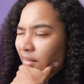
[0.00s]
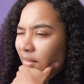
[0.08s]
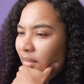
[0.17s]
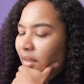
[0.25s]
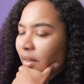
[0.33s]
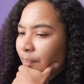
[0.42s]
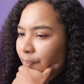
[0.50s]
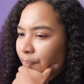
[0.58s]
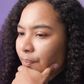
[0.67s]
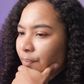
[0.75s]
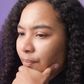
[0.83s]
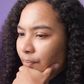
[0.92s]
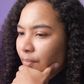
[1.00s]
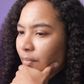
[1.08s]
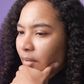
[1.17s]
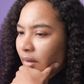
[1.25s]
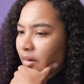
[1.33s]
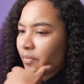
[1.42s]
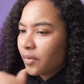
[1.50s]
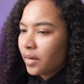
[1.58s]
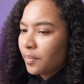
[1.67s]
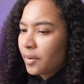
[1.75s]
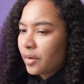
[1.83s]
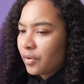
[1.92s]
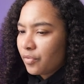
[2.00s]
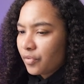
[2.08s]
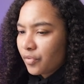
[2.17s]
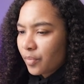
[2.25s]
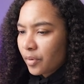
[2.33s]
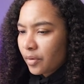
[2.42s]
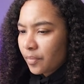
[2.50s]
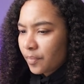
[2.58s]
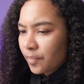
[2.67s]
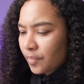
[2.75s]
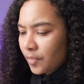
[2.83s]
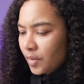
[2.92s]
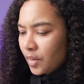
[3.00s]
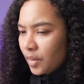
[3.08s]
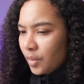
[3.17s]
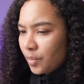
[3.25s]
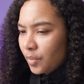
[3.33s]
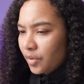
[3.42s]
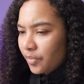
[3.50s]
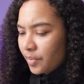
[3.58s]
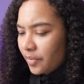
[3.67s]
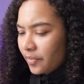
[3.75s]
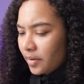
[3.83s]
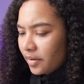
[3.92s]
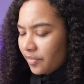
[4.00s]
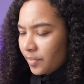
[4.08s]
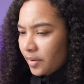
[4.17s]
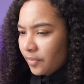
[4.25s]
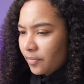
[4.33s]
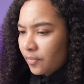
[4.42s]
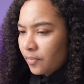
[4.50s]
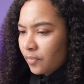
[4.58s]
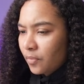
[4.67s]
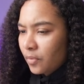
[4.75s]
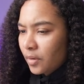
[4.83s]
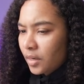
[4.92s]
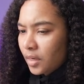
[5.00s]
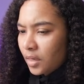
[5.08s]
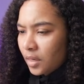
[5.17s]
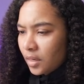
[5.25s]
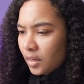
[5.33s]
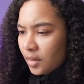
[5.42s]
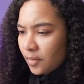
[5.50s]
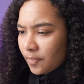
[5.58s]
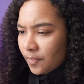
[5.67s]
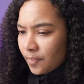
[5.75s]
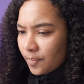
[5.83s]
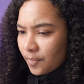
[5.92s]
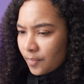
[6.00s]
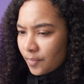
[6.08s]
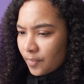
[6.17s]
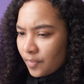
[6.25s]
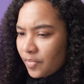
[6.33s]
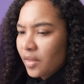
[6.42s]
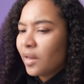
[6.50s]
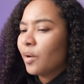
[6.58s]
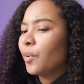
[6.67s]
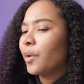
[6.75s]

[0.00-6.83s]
Yeah. Height divided by 100 squared. 125 by 40. There